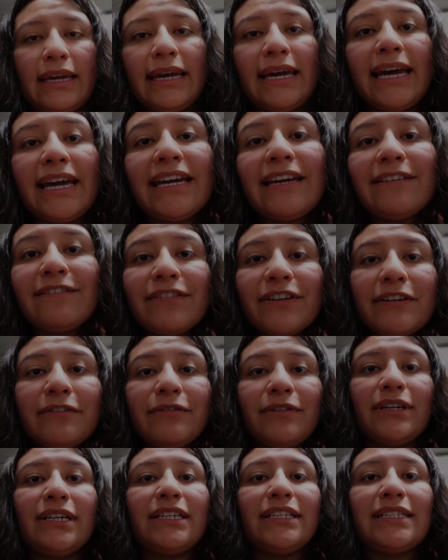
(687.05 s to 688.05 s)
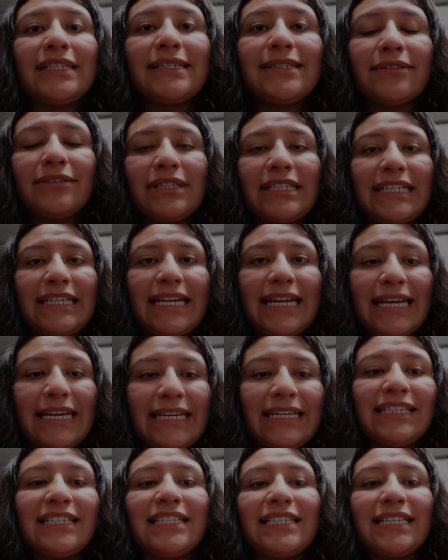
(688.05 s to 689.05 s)
Hey everyone, so
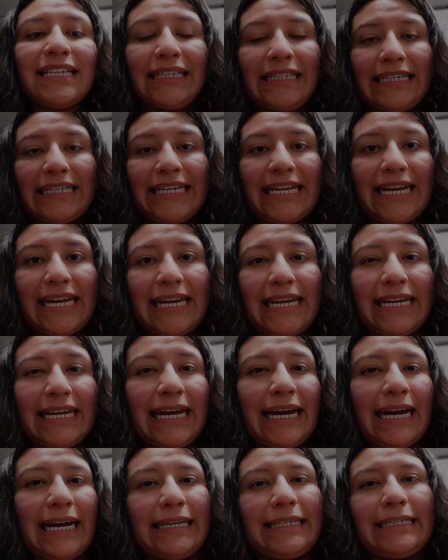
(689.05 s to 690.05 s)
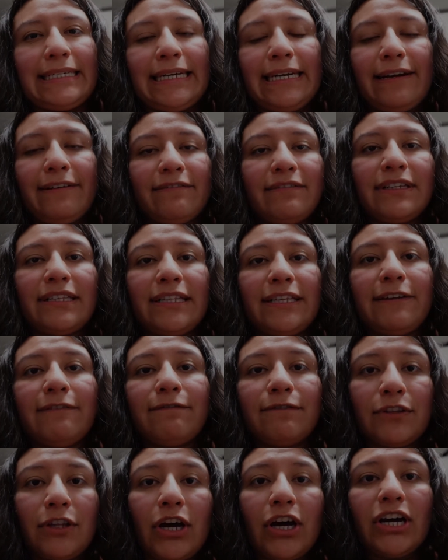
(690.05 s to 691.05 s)
today is Sunday. I didn't really
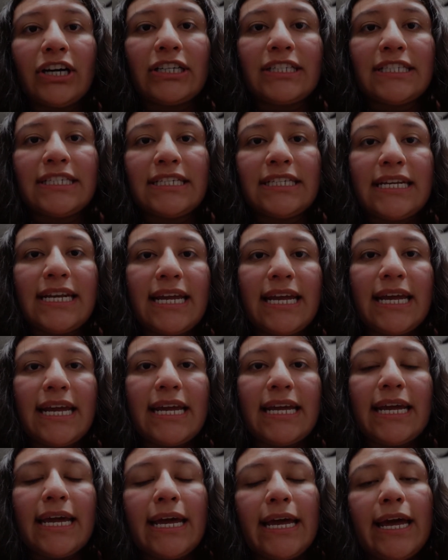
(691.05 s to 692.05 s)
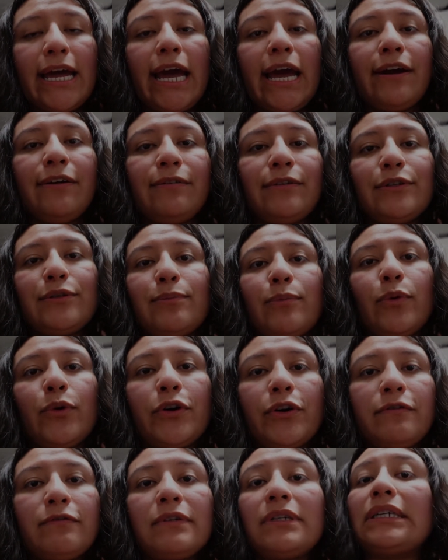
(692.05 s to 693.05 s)
vlog today. It was
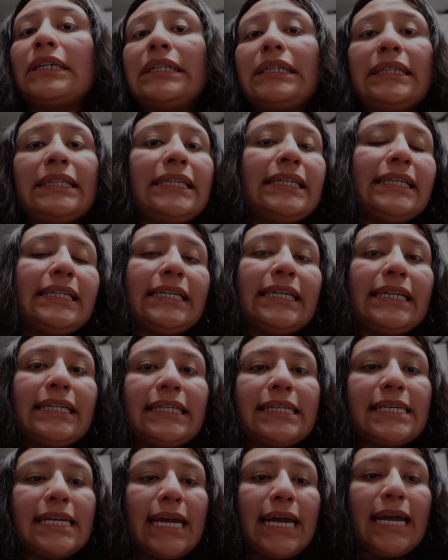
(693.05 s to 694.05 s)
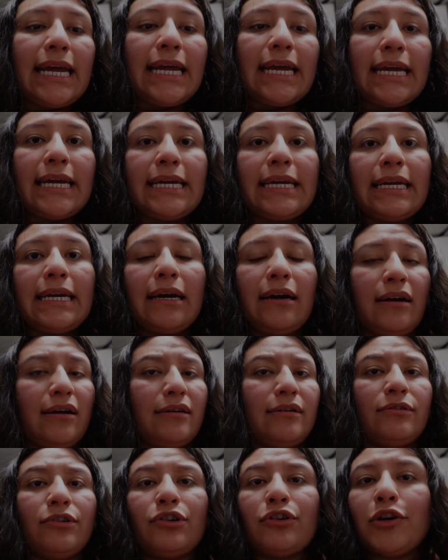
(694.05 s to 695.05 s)
more of a cleaning day,
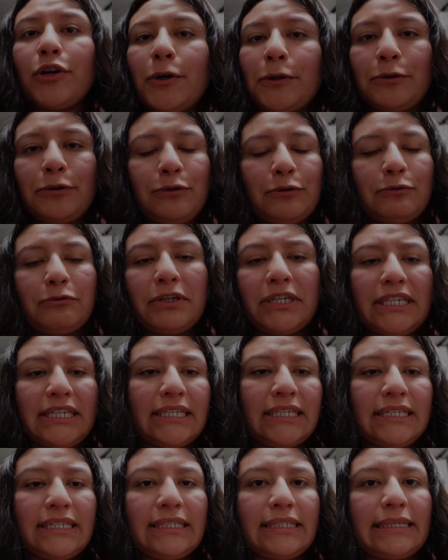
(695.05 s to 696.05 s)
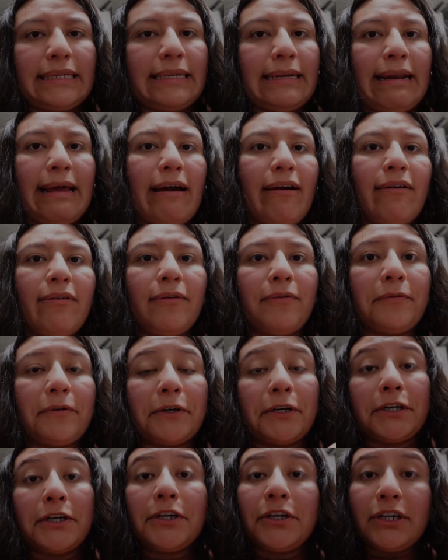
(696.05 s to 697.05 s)
groceries, and now
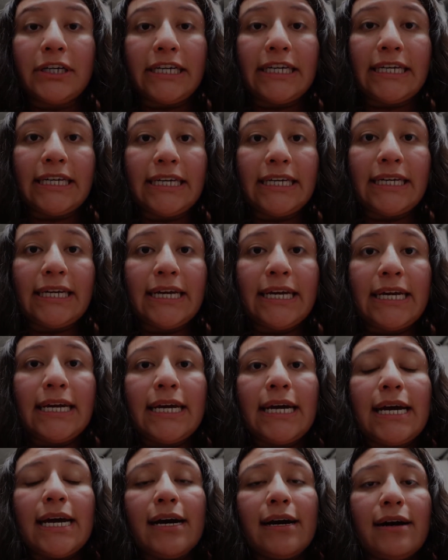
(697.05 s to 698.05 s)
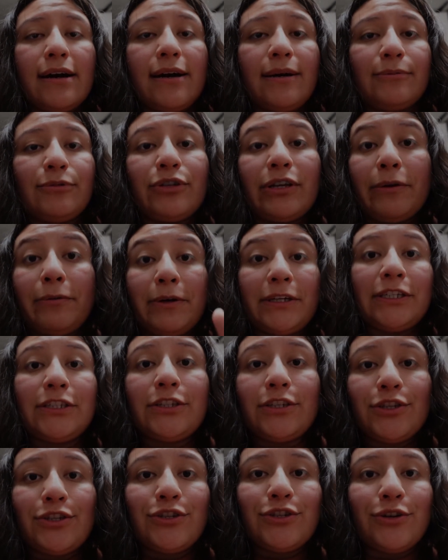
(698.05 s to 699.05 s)
we're cooking. So I wanted
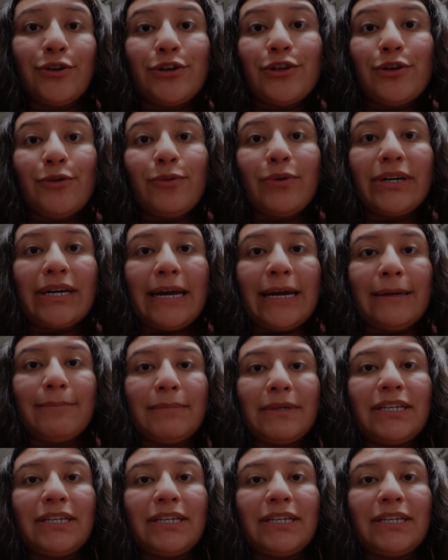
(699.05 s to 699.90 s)
to show you what I'm